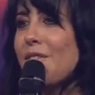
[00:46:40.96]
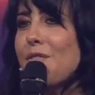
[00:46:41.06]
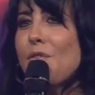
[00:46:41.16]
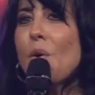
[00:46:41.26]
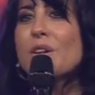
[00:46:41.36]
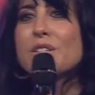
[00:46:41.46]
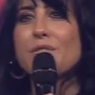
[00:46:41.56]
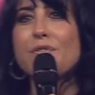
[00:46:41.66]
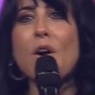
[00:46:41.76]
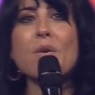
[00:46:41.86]
afford to
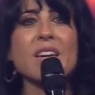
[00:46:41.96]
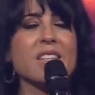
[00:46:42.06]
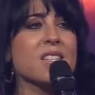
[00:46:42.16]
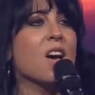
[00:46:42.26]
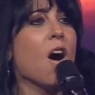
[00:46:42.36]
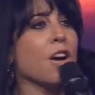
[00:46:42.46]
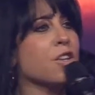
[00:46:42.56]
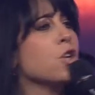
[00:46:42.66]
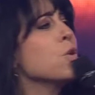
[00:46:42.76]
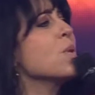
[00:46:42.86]
focus on
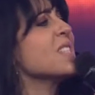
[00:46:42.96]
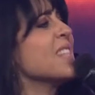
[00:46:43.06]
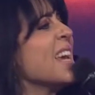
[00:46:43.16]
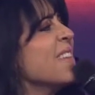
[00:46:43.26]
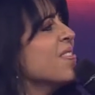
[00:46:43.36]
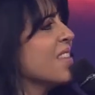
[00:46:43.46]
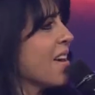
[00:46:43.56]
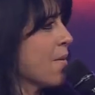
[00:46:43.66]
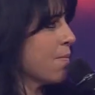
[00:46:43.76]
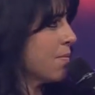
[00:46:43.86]
who was in
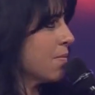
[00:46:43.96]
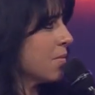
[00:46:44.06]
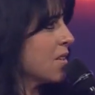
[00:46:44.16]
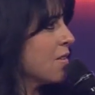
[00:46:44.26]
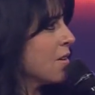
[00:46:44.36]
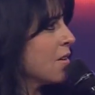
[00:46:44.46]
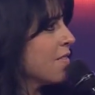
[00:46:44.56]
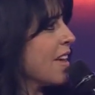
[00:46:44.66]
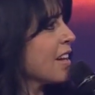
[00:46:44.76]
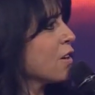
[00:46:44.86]
them.
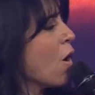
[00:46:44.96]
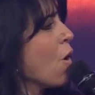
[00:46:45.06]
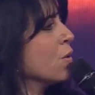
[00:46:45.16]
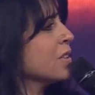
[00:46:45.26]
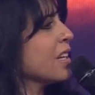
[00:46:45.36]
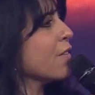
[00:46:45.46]
They could only